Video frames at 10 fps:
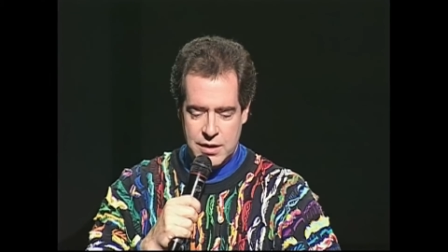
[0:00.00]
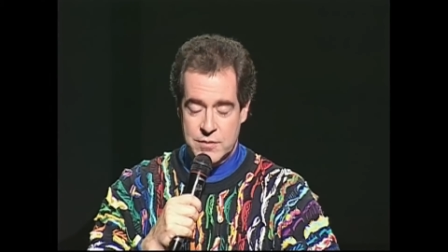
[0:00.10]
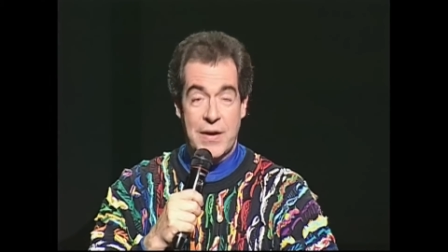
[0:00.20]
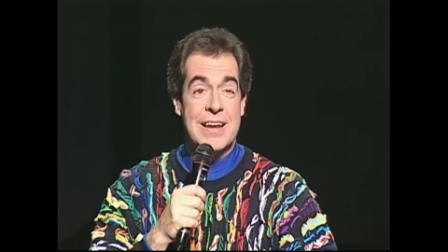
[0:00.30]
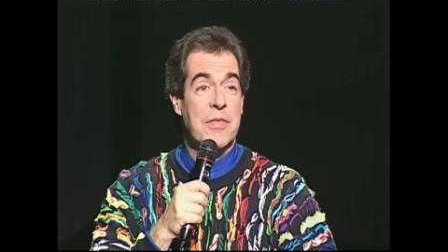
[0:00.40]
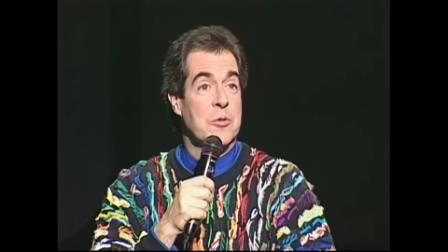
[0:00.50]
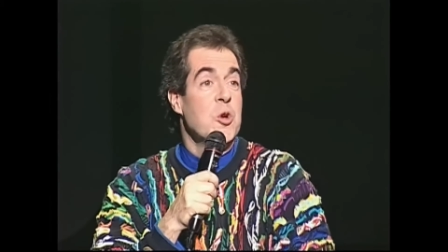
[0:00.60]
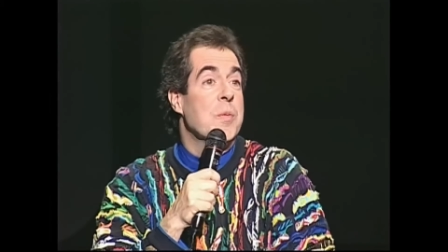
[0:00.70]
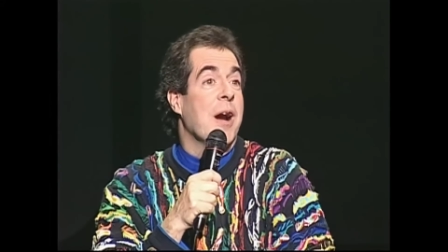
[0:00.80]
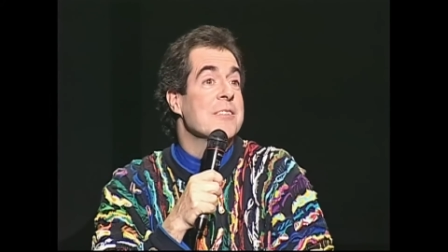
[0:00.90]
and find out the
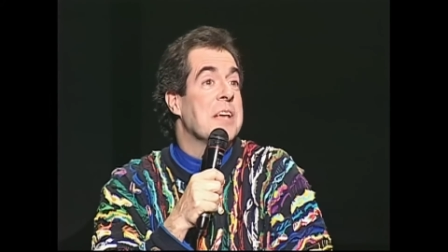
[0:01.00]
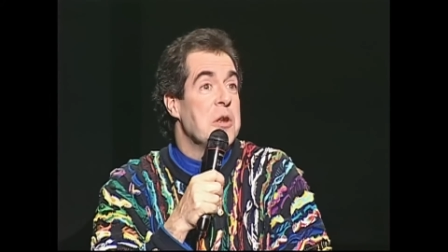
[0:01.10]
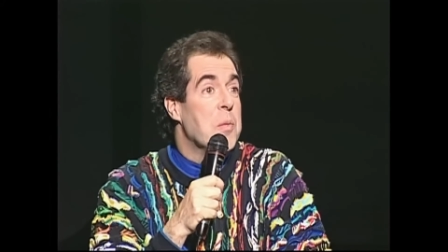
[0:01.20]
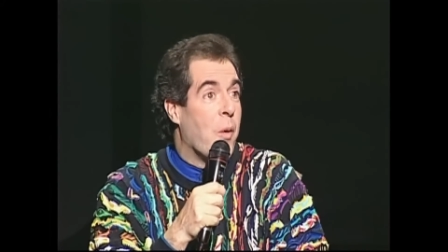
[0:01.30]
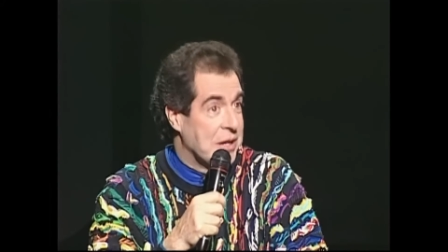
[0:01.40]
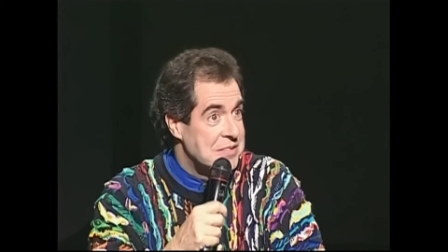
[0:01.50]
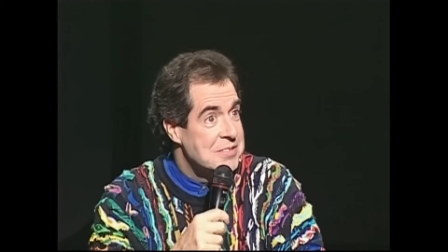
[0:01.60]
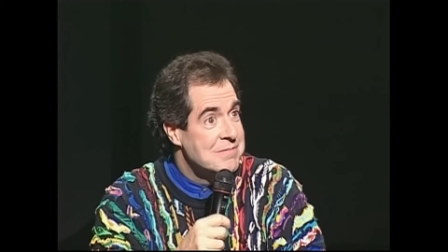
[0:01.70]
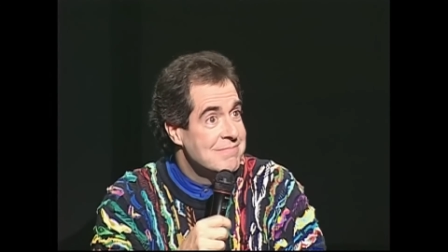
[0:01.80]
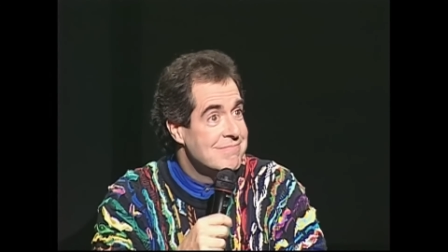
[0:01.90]
group cards get no points.
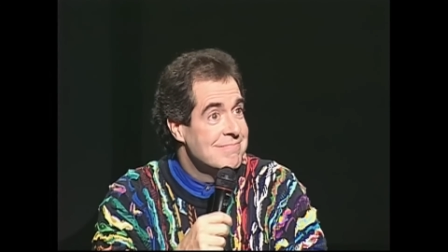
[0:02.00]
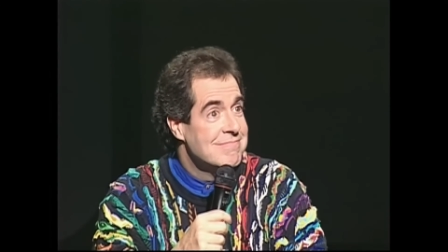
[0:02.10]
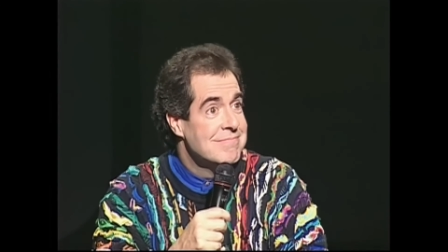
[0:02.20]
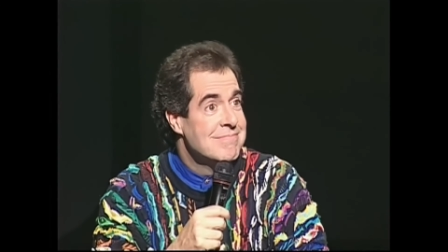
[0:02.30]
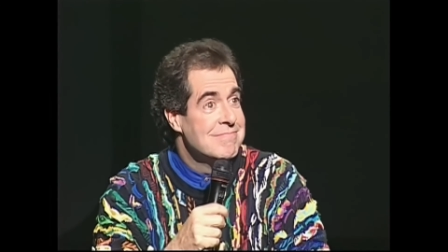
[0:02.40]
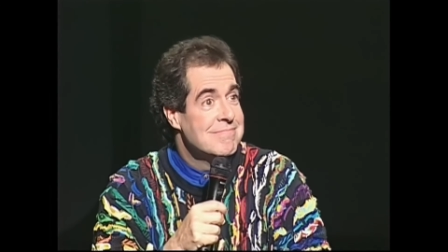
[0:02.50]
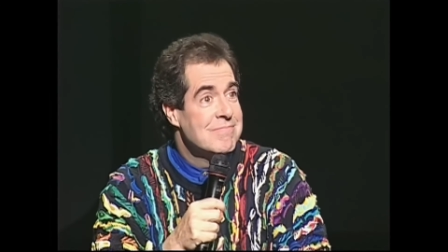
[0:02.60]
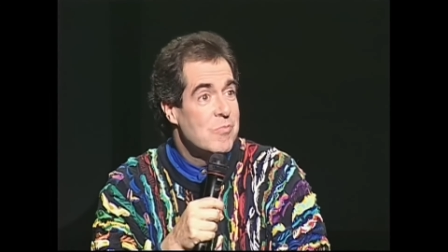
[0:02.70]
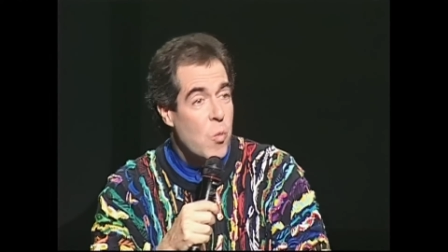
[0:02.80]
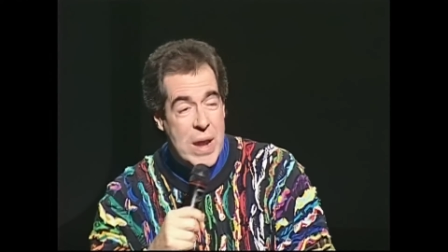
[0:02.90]

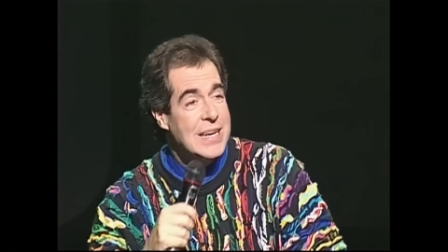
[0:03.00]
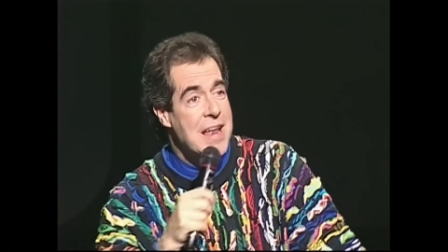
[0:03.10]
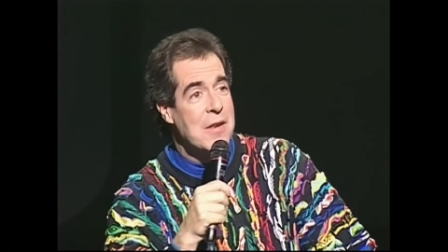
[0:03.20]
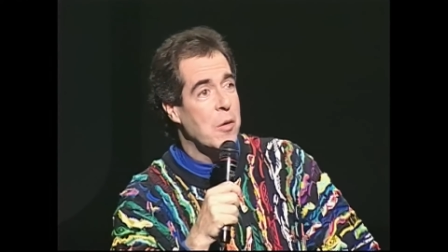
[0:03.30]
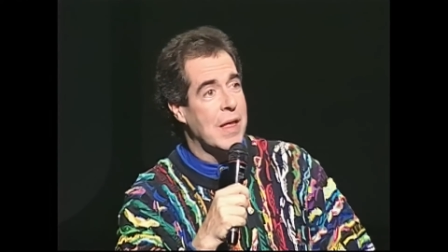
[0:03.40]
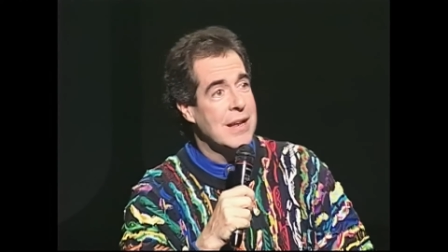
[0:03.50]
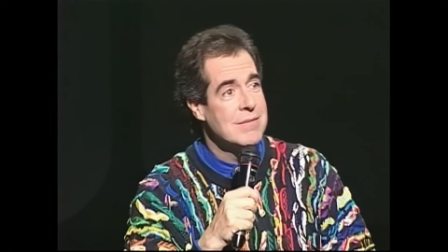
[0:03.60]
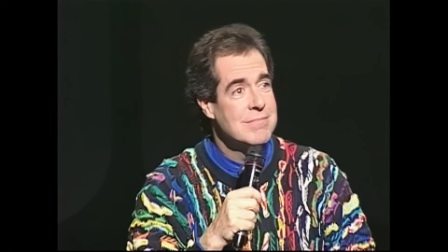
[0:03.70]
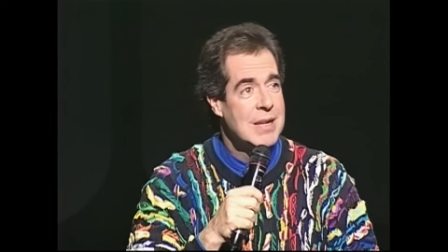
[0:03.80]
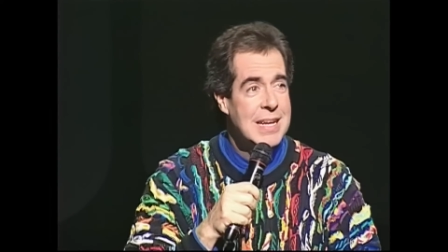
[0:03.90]
We did not know that.
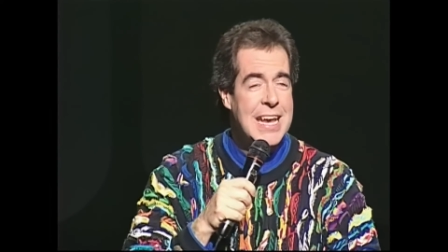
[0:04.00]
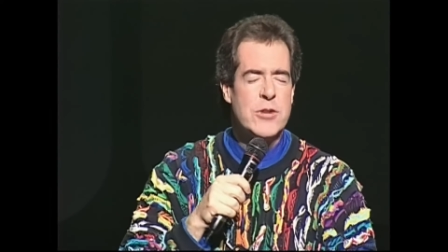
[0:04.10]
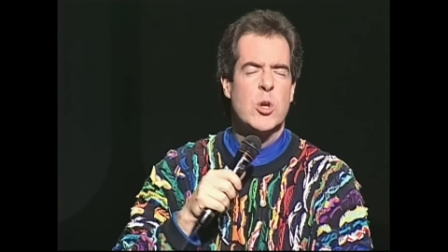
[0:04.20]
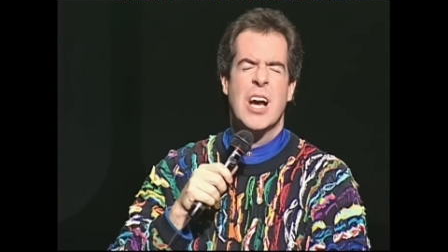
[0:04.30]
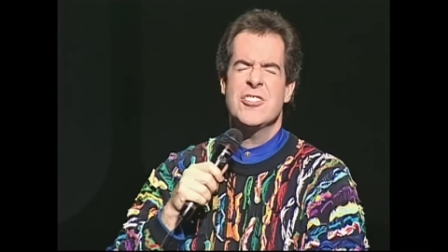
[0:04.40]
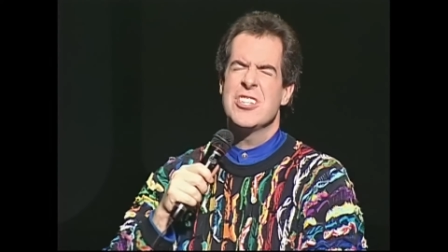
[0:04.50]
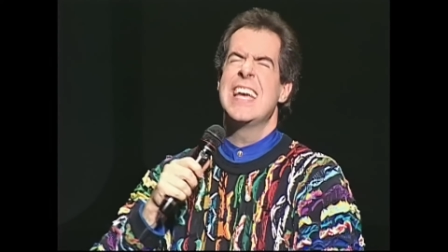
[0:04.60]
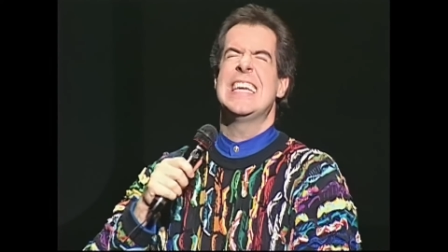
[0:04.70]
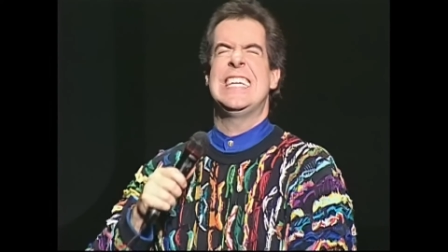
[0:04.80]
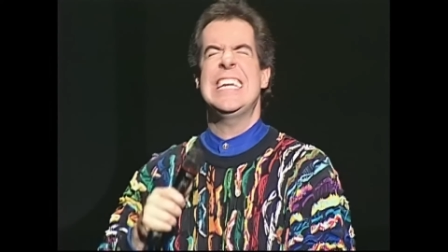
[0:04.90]
It took us
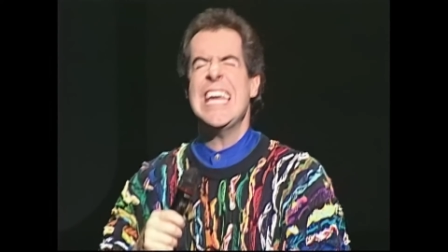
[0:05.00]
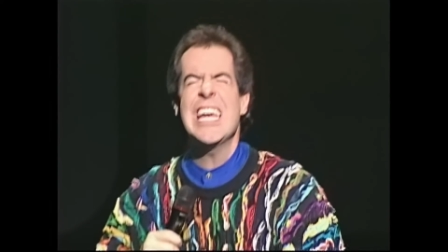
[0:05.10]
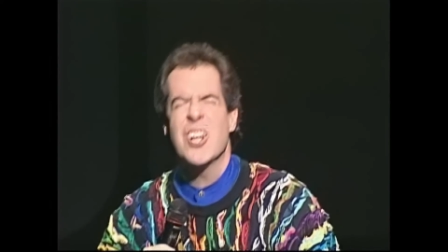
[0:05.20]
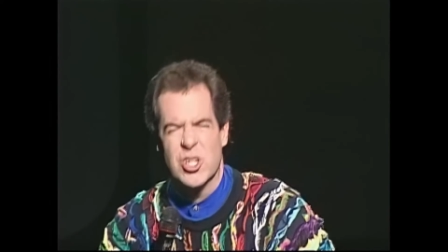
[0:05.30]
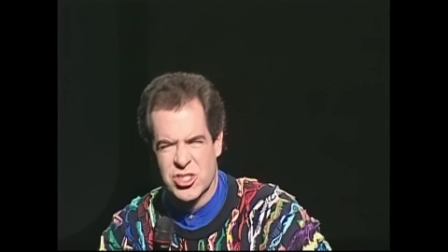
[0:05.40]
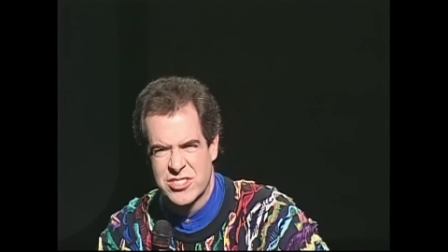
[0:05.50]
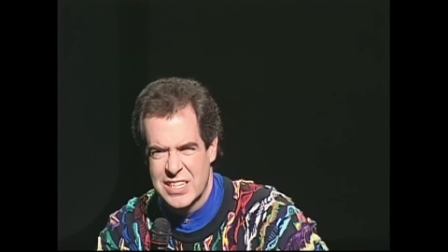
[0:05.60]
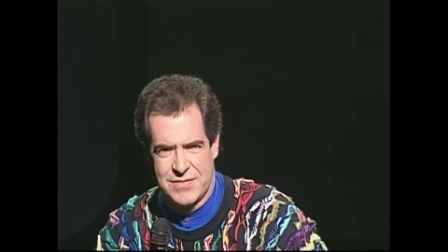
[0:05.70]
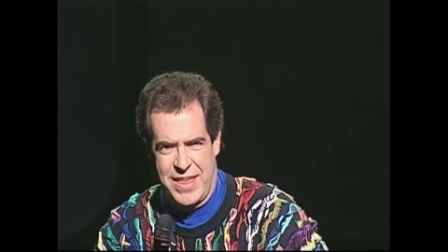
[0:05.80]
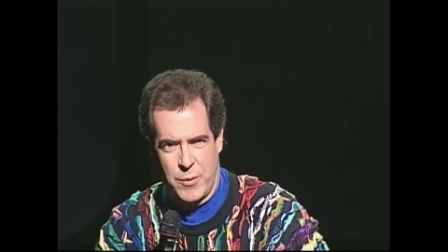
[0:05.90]
years to
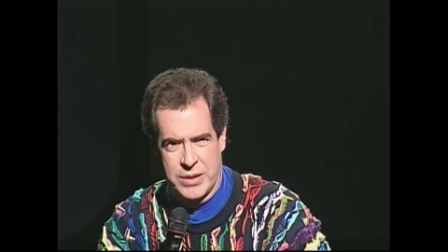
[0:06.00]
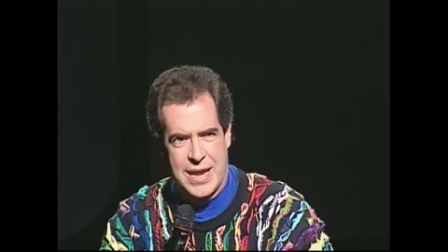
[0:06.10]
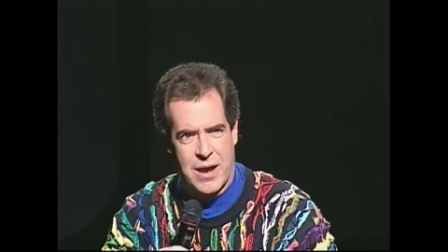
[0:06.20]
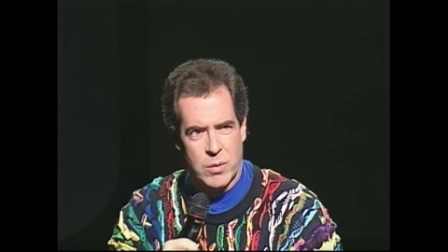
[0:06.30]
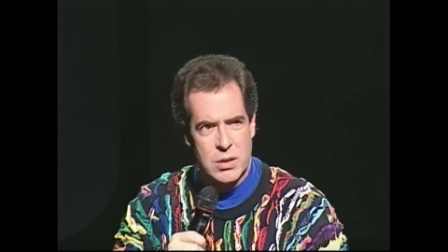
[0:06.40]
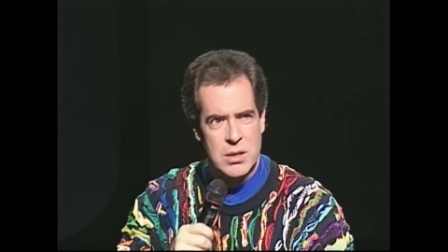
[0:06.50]
live that one down.